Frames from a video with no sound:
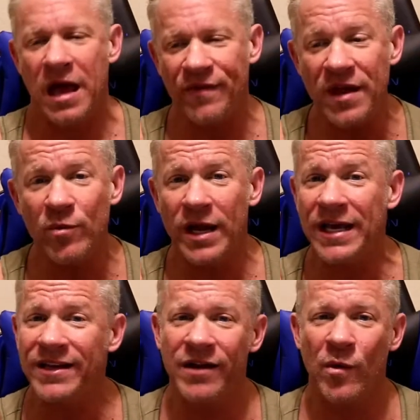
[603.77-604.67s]
And then when I
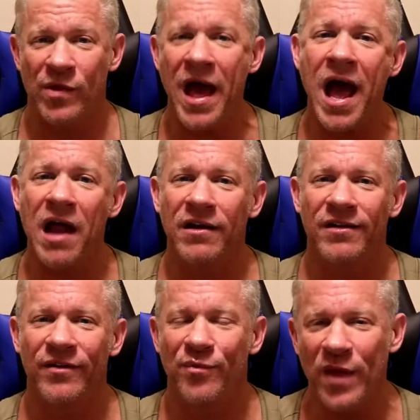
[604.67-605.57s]
get done with that,
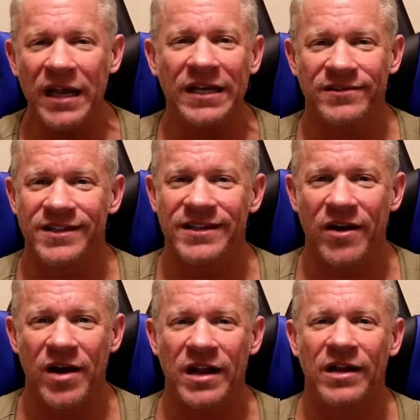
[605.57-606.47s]
then I sit
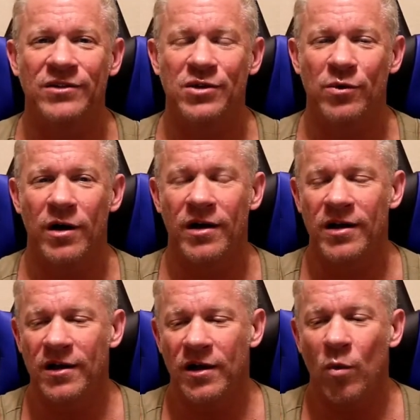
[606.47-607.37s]
there and I'll do
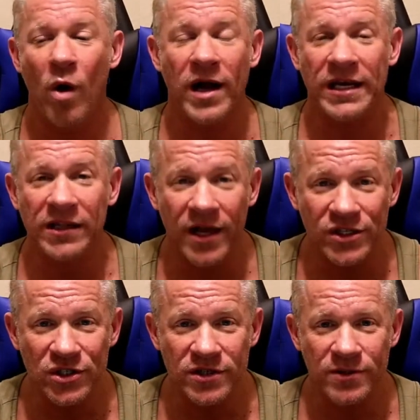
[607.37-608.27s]
walking
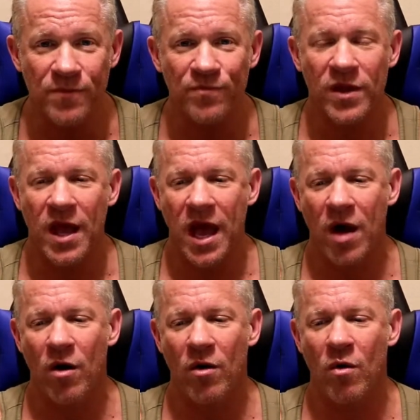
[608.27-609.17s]
lunges,
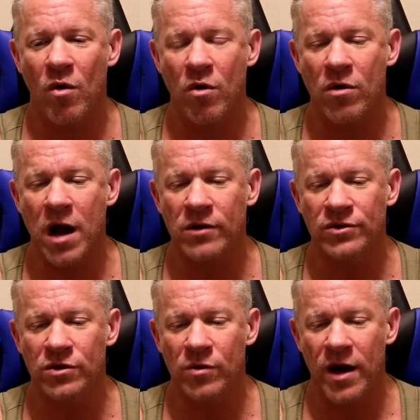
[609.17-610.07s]
or I'll
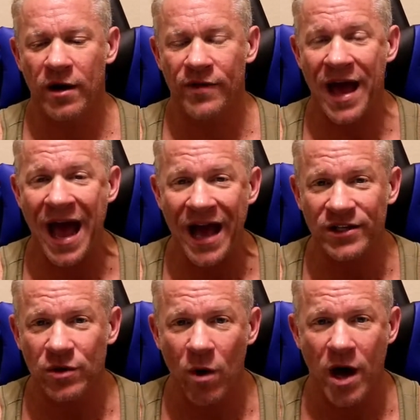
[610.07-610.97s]
do the hack
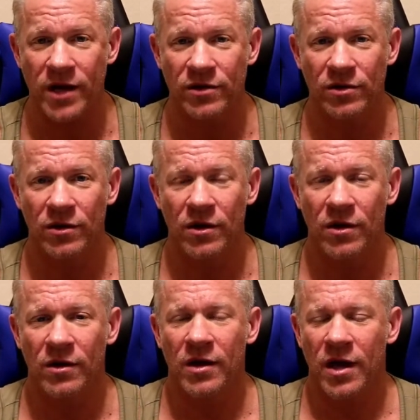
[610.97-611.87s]
squat,
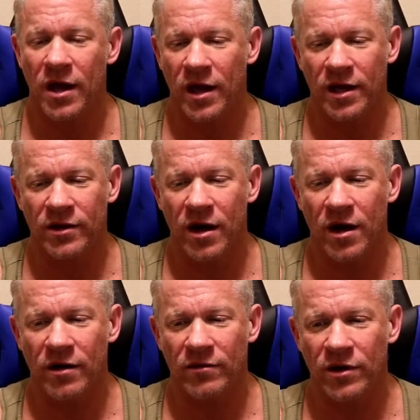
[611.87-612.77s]
and
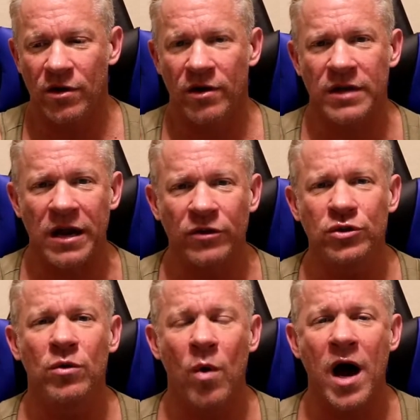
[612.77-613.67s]
and I'll
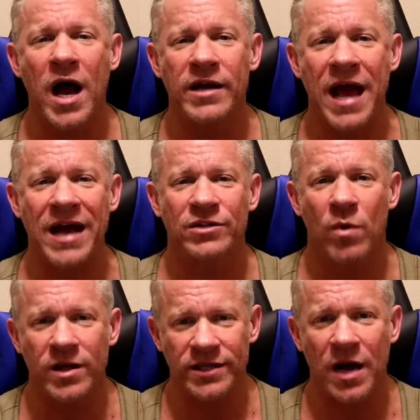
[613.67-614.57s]
do wide hack
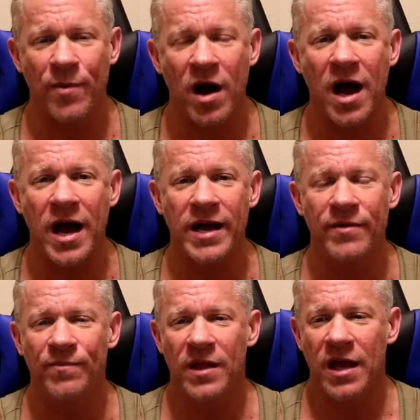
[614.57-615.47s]
squats up
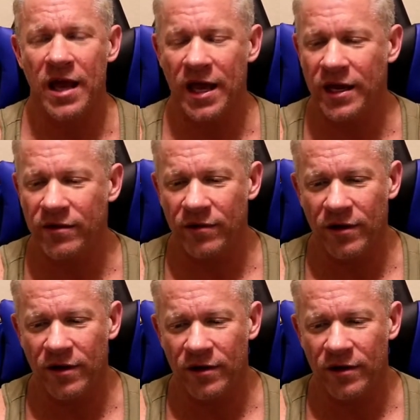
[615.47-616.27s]
high, and